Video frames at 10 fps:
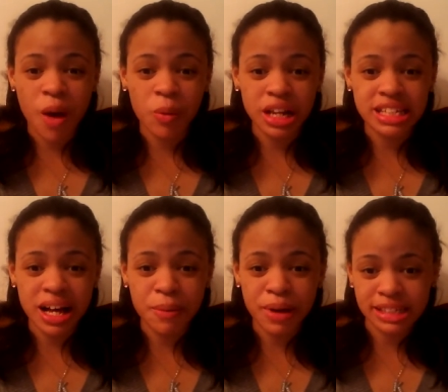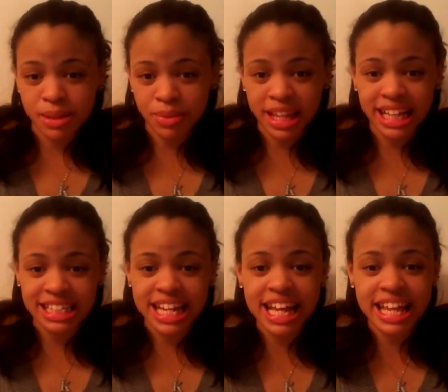I want to talk about something
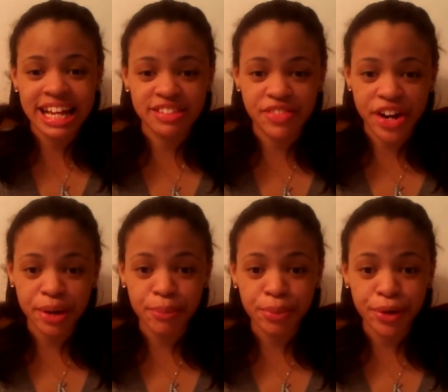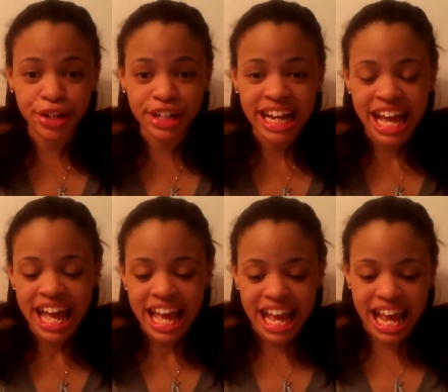today that is very important,
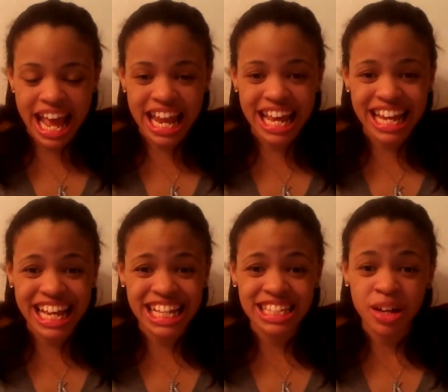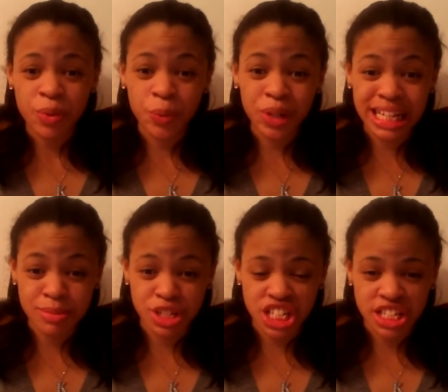and it is
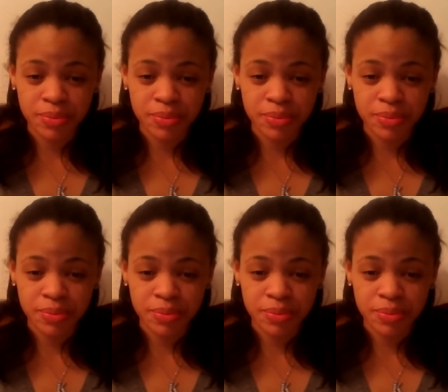redemption.